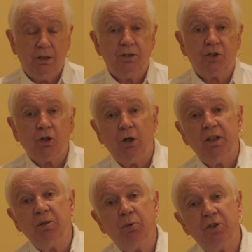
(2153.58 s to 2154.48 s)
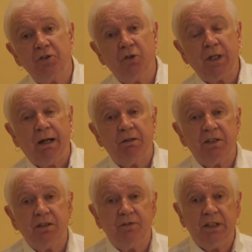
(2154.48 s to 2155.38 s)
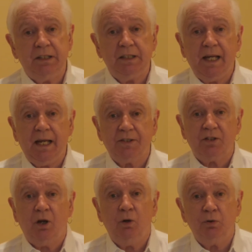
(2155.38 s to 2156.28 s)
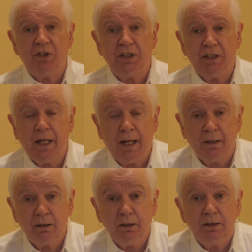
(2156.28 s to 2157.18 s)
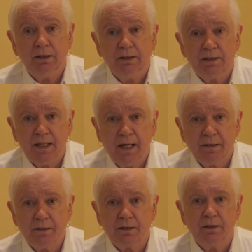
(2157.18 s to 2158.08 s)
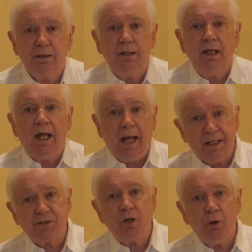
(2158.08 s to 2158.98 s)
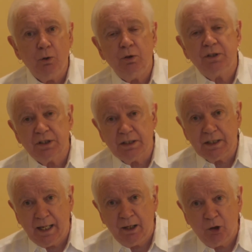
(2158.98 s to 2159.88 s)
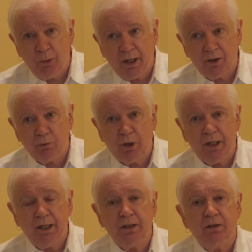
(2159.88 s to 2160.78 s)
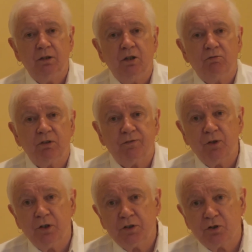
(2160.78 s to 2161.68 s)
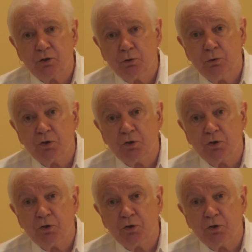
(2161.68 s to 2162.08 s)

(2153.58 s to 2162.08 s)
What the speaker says: Scholarly Personal Narrative in the SoTL Tent. SoTL, by the way, refers to